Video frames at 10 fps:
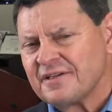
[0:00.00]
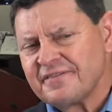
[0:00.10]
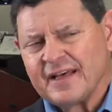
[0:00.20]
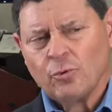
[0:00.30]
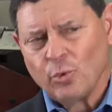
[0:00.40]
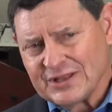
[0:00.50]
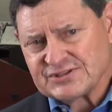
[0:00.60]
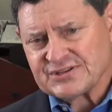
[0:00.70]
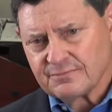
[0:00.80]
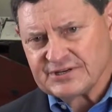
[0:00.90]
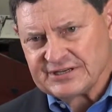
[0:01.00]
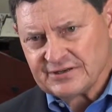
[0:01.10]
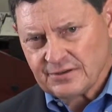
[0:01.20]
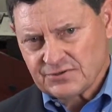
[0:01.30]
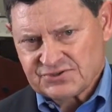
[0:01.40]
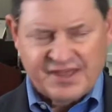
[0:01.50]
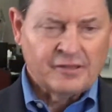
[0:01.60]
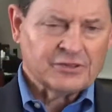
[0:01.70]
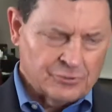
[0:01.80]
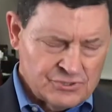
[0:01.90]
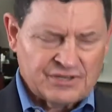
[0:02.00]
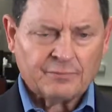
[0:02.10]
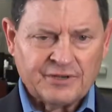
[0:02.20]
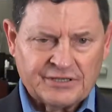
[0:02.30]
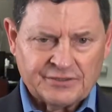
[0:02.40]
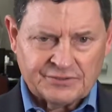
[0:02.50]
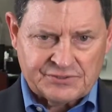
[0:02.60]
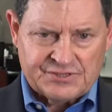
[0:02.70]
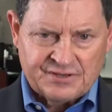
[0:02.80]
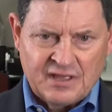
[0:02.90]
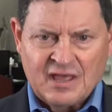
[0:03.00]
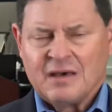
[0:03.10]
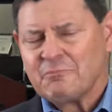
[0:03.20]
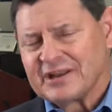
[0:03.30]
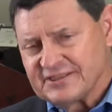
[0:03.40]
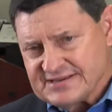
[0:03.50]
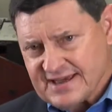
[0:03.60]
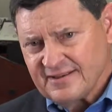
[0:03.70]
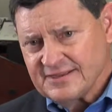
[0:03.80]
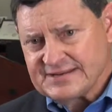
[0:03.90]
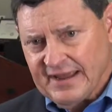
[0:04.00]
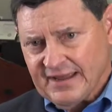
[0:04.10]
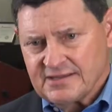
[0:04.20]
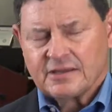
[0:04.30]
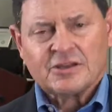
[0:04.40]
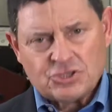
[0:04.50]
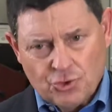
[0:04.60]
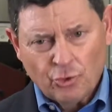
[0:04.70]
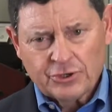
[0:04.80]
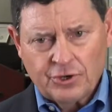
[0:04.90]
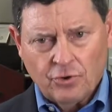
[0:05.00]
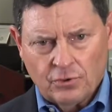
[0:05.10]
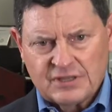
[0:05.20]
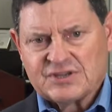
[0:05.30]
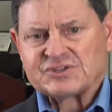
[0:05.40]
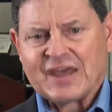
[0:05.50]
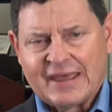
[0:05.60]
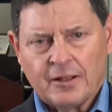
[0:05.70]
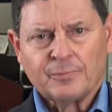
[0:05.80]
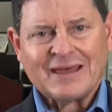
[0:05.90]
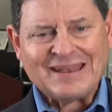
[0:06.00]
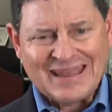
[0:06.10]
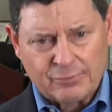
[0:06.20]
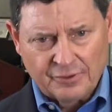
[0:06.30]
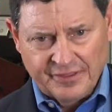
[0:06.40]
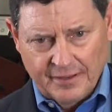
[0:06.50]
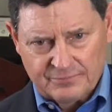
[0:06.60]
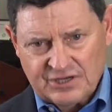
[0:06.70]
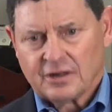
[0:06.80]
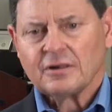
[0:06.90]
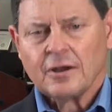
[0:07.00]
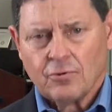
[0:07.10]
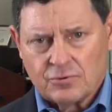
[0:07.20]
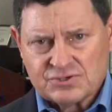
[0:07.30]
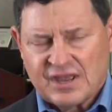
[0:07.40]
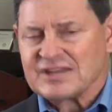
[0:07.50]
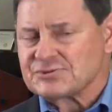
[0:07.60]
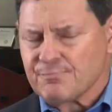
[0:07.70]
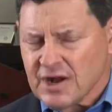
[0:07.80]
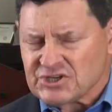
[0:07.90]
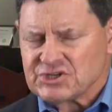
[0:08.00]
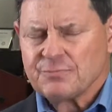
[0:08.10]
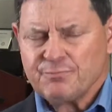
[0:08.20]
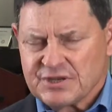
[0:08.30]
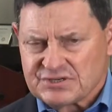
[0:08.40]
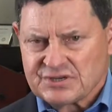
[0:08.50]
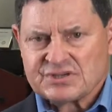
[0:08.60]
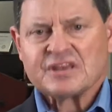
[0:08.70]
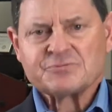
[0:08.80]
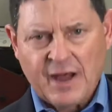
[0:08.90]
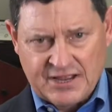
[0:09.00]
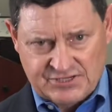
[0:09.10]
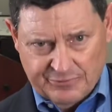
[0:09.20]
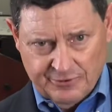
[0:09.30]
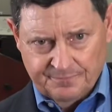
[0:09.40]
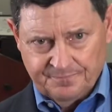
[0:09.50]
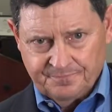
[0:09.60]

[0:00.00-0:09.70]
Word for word: They'll win some deals, they'll lose some deals, but at the end of the day, your goal is to help enable them to close as much business as possible.